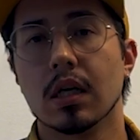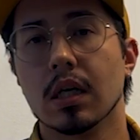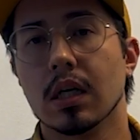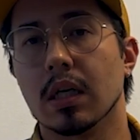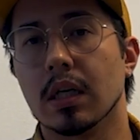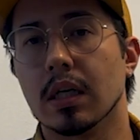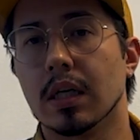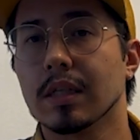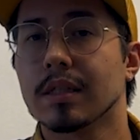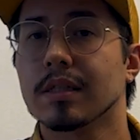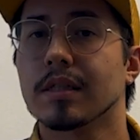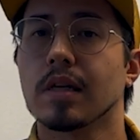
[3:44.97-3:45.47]

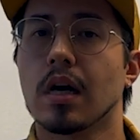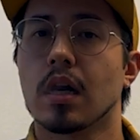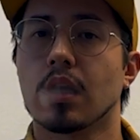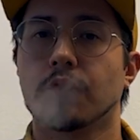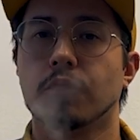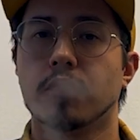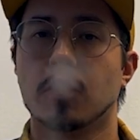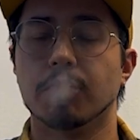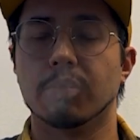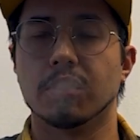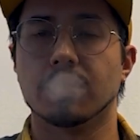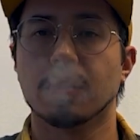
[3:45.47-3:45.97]
let's start
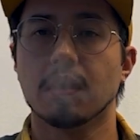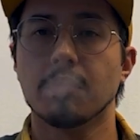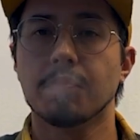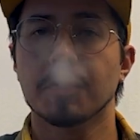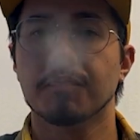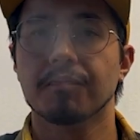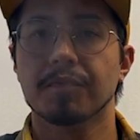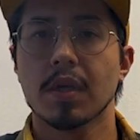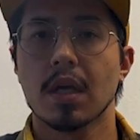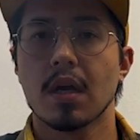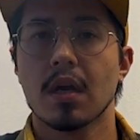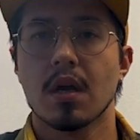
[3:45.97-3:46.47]
from the top,
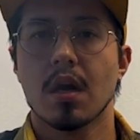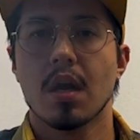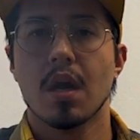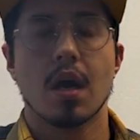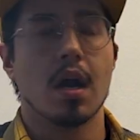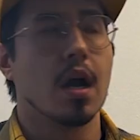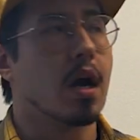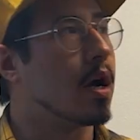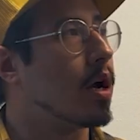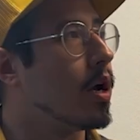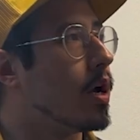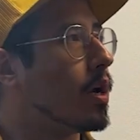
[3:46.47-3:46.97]

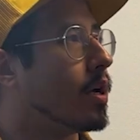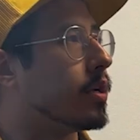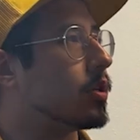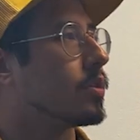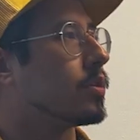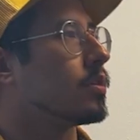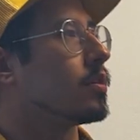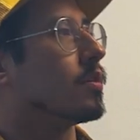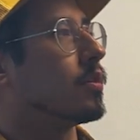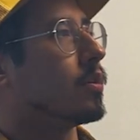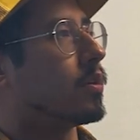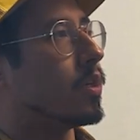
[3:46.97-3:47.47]
and
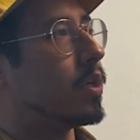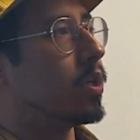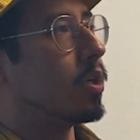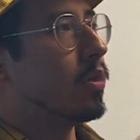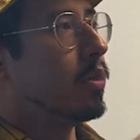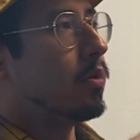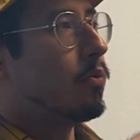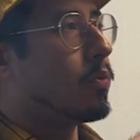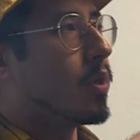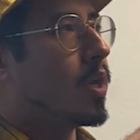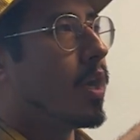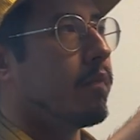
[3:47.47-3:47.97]
here
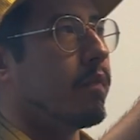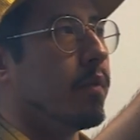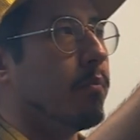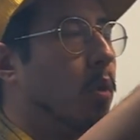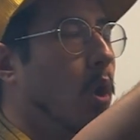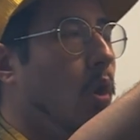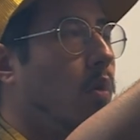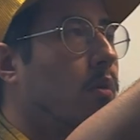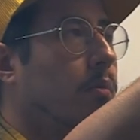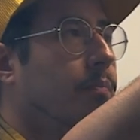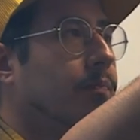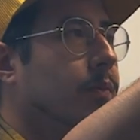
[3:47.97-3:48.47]
we have a
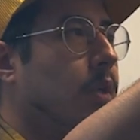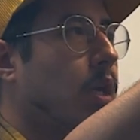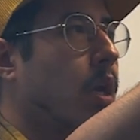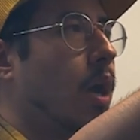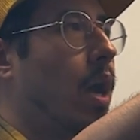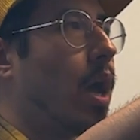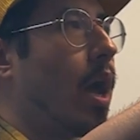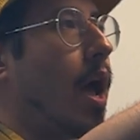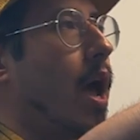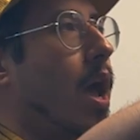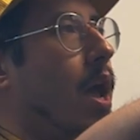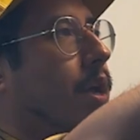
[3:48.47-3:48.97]
bowl
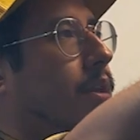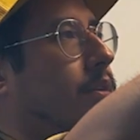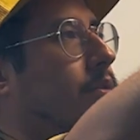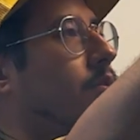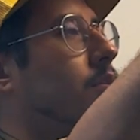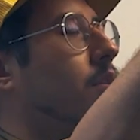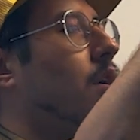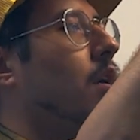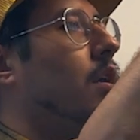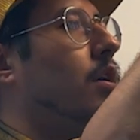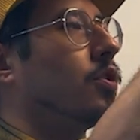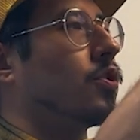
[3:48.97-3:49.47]
and
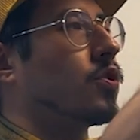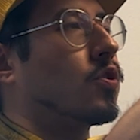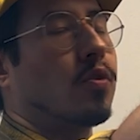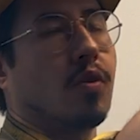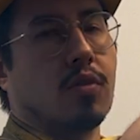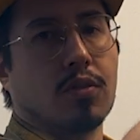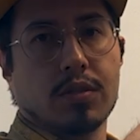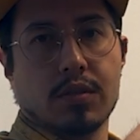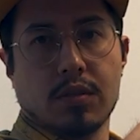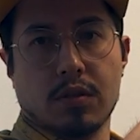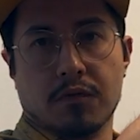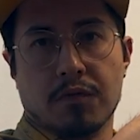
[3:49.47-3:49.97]

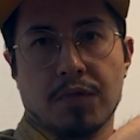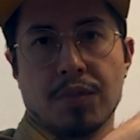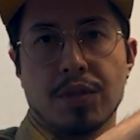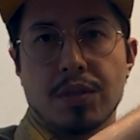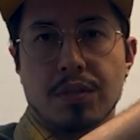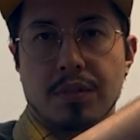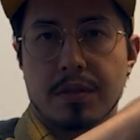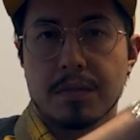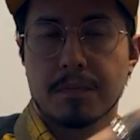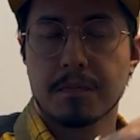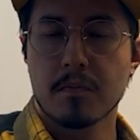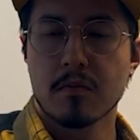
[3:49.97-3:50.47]
source of
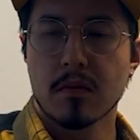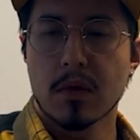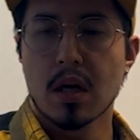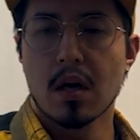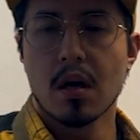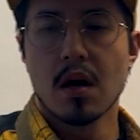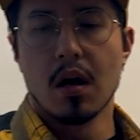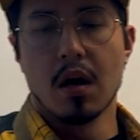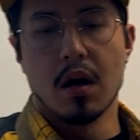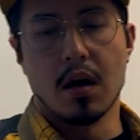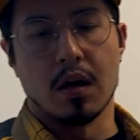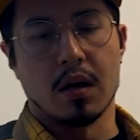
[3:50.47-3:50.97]
heat.
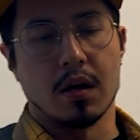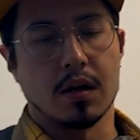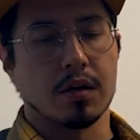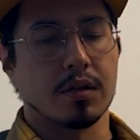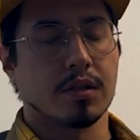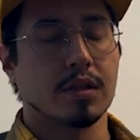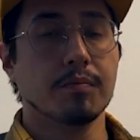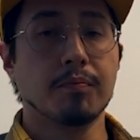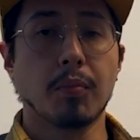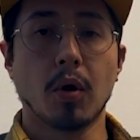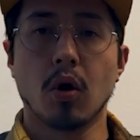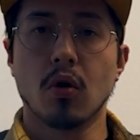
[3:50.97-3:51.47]

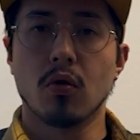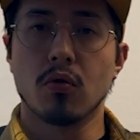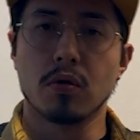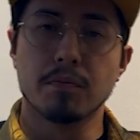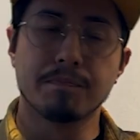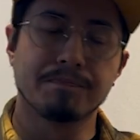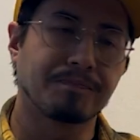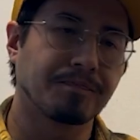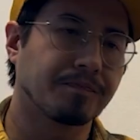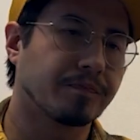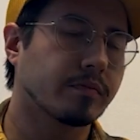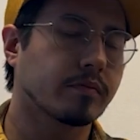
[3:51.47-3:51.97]
The
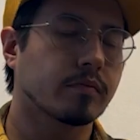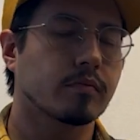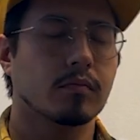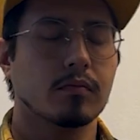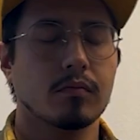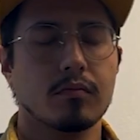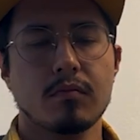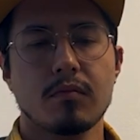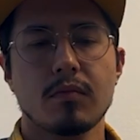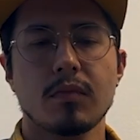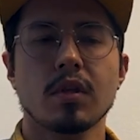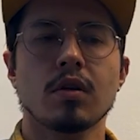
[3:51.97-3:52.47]
bowl
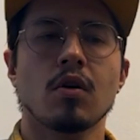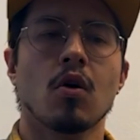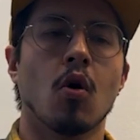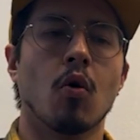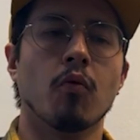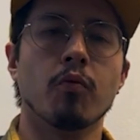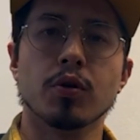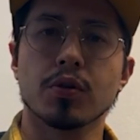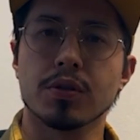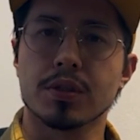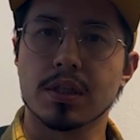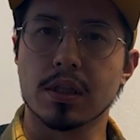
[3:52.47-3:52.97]

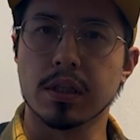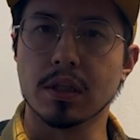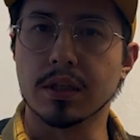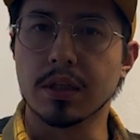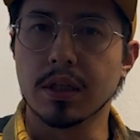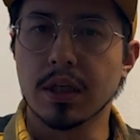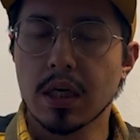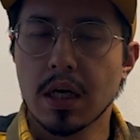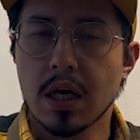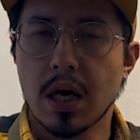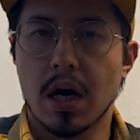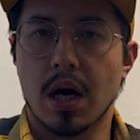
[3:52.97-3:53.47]
obviously
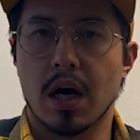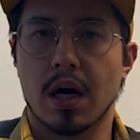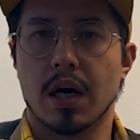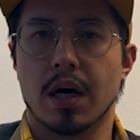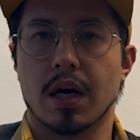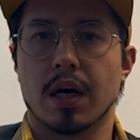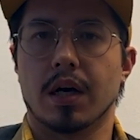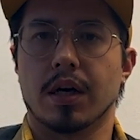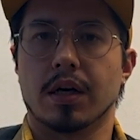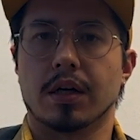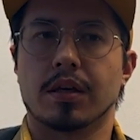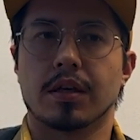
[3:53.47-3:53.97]

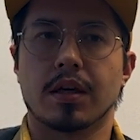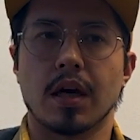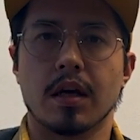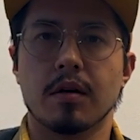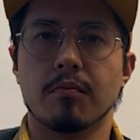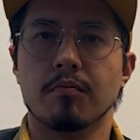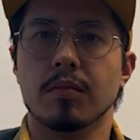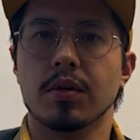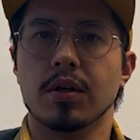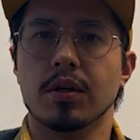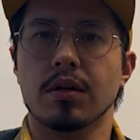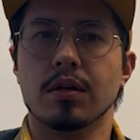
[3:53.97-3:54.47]

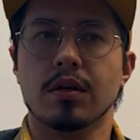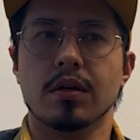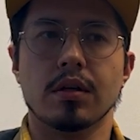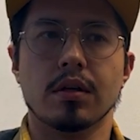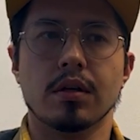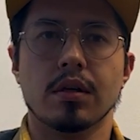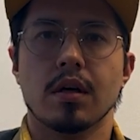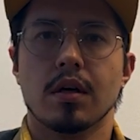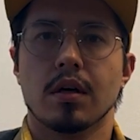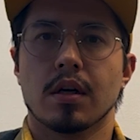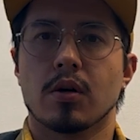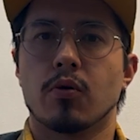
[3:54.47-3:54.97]
can
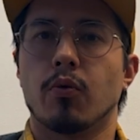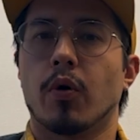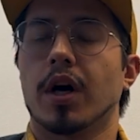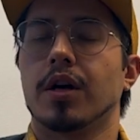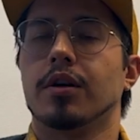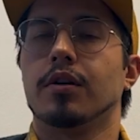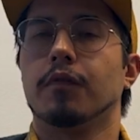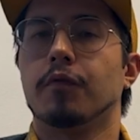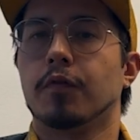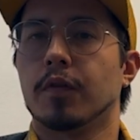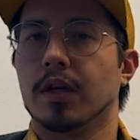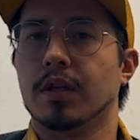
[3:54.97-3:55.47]
be quite
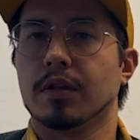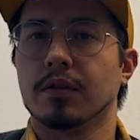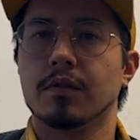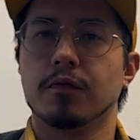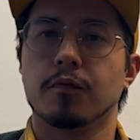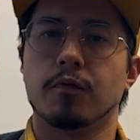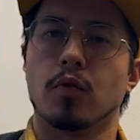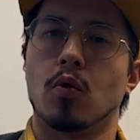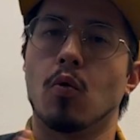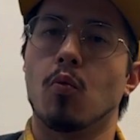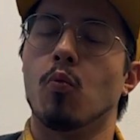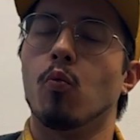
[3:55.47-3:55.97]
different
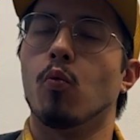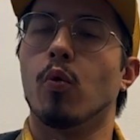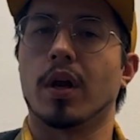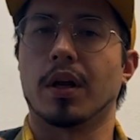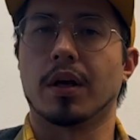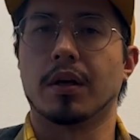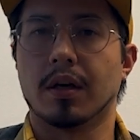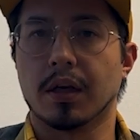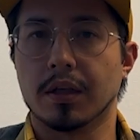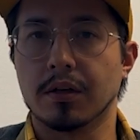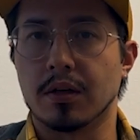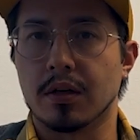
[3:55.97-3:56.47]
from one
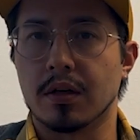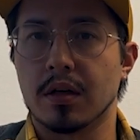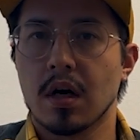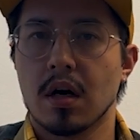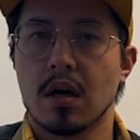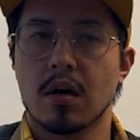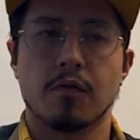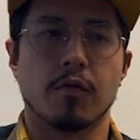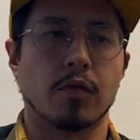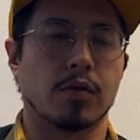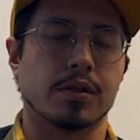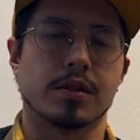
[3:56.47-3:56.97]
another.
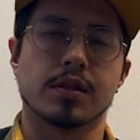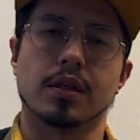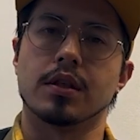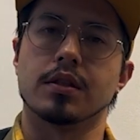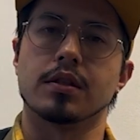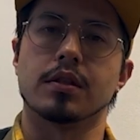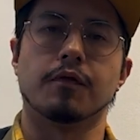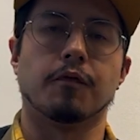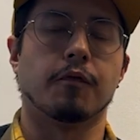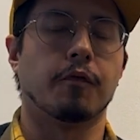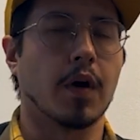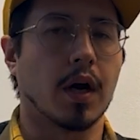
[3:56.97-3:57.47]
For instance,
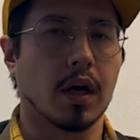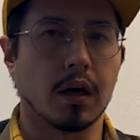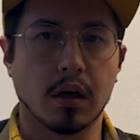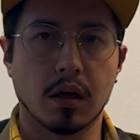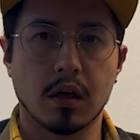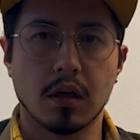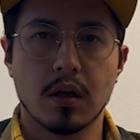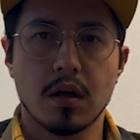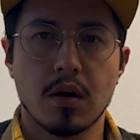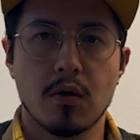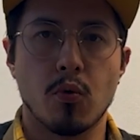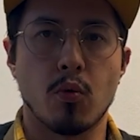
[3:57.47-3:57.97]

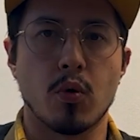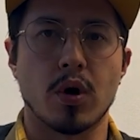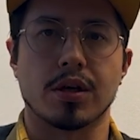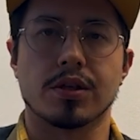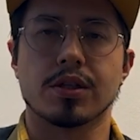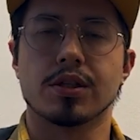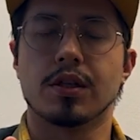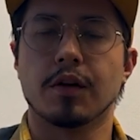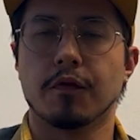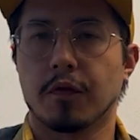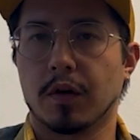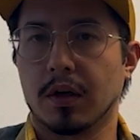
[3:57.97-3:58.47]
funnel
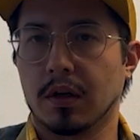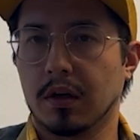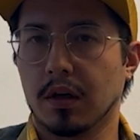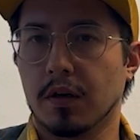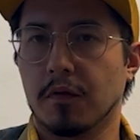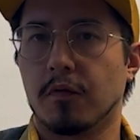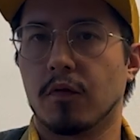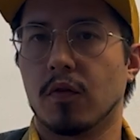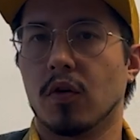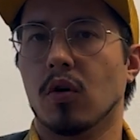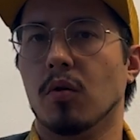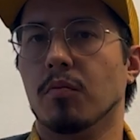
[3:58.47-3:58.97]
works differently
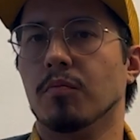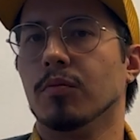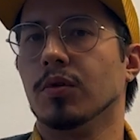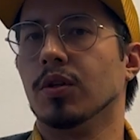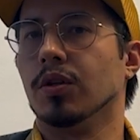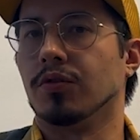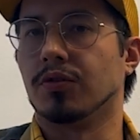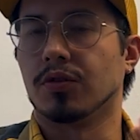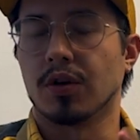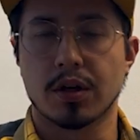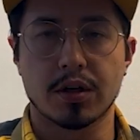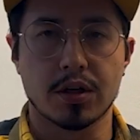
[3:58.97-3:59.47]
from
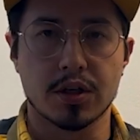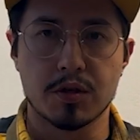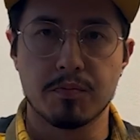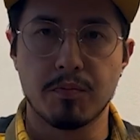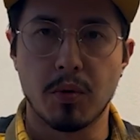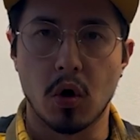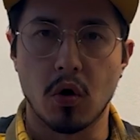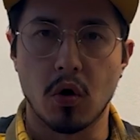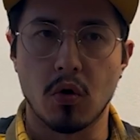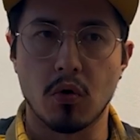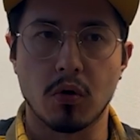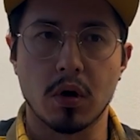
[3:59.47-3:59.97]
the Turkish
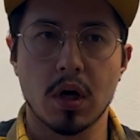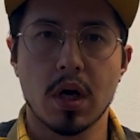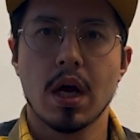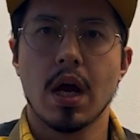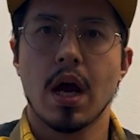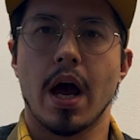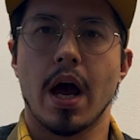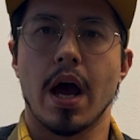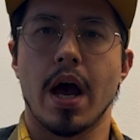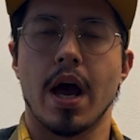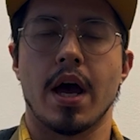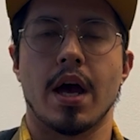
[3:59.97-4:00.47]
bowl,
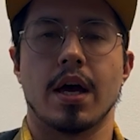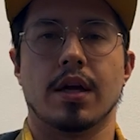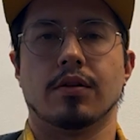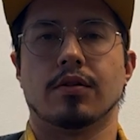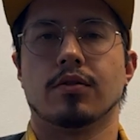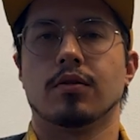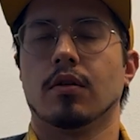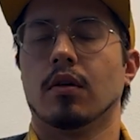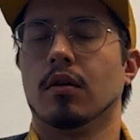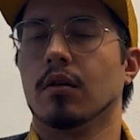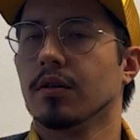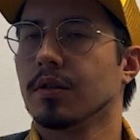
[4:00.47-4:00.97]
and
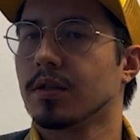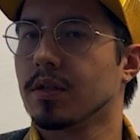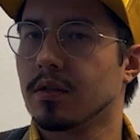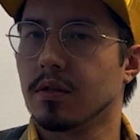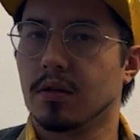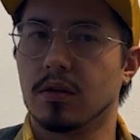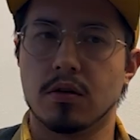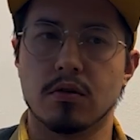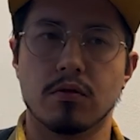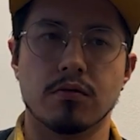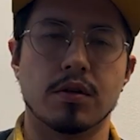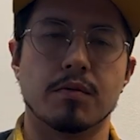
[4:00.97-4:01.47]

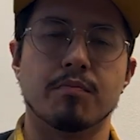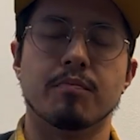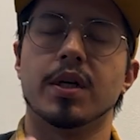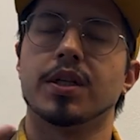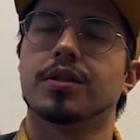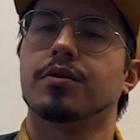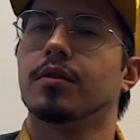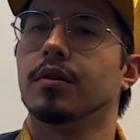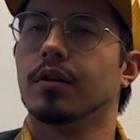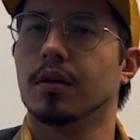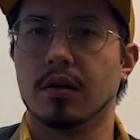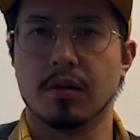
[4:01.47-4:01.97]
also the
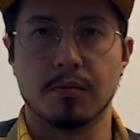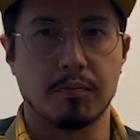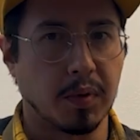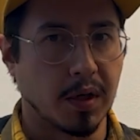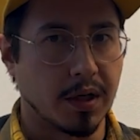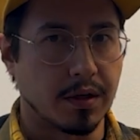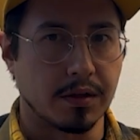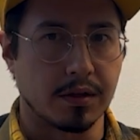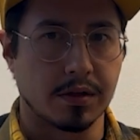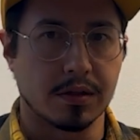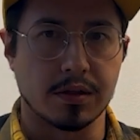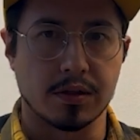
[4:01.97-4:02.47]
material
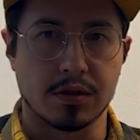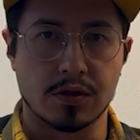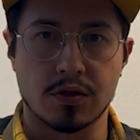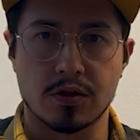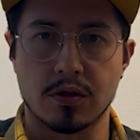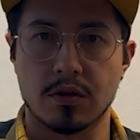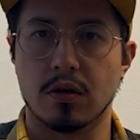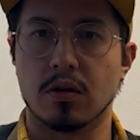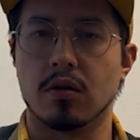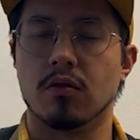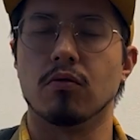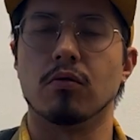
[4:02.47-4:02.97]
plays its
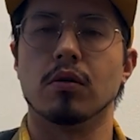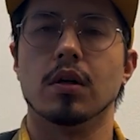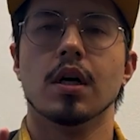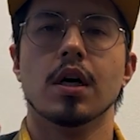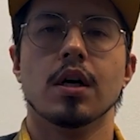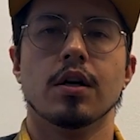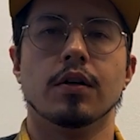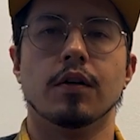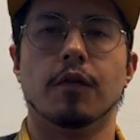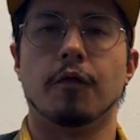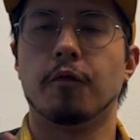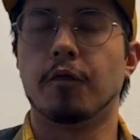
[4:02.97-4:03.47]
role,
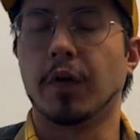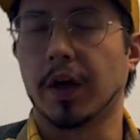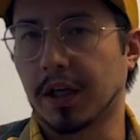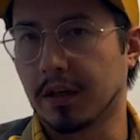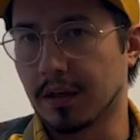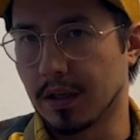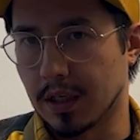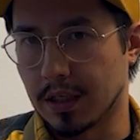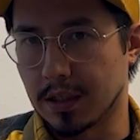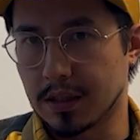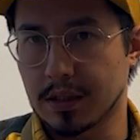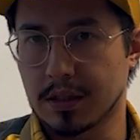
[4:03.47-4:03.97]
the
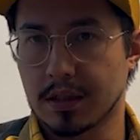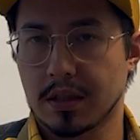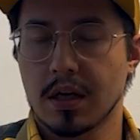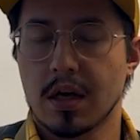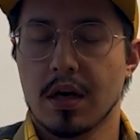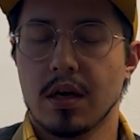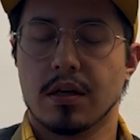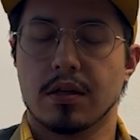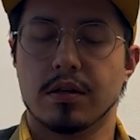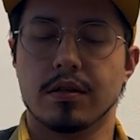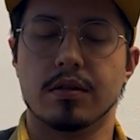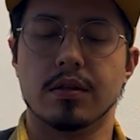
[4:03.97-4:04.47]
thickness,
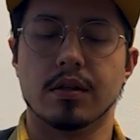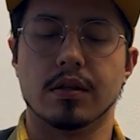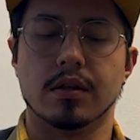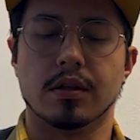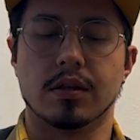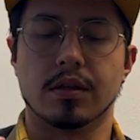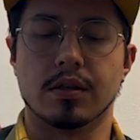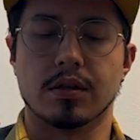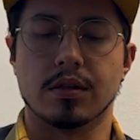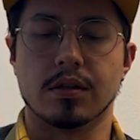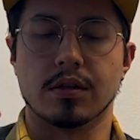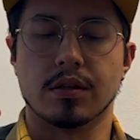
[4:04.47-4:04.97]

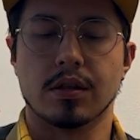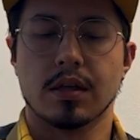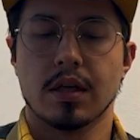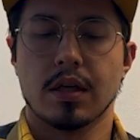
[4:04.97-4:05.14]
the